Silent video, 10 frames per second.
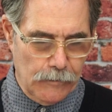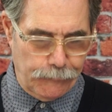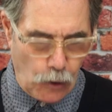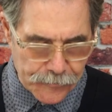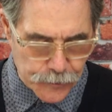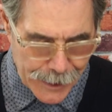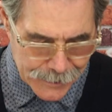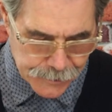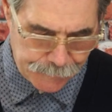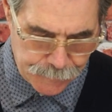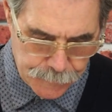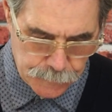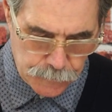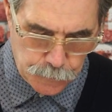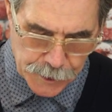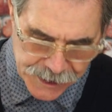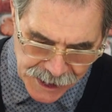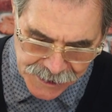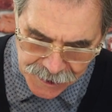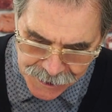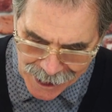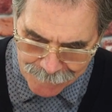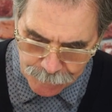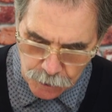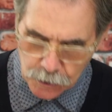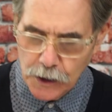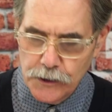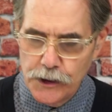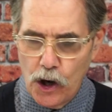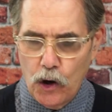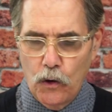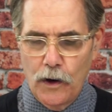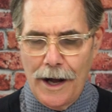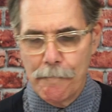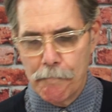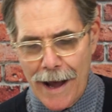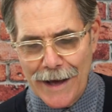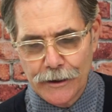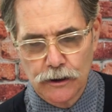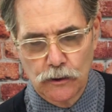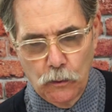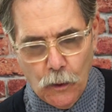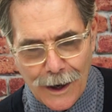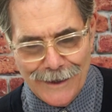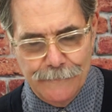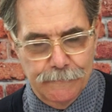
Fourth directive resist the devil no matter what.